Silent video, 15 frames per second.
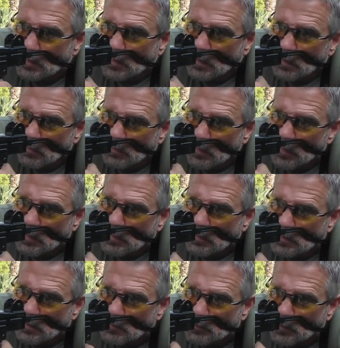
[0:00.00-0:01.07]
All right.
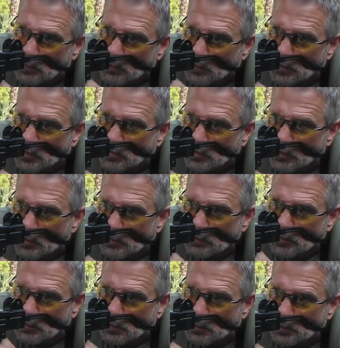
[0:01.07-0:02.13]
Remember, we're just going for
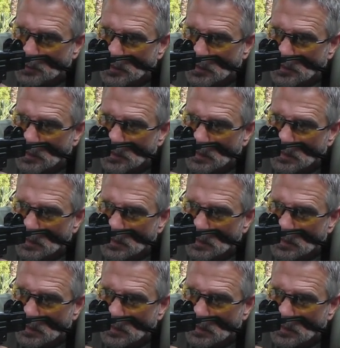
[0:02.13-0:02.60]
grouping.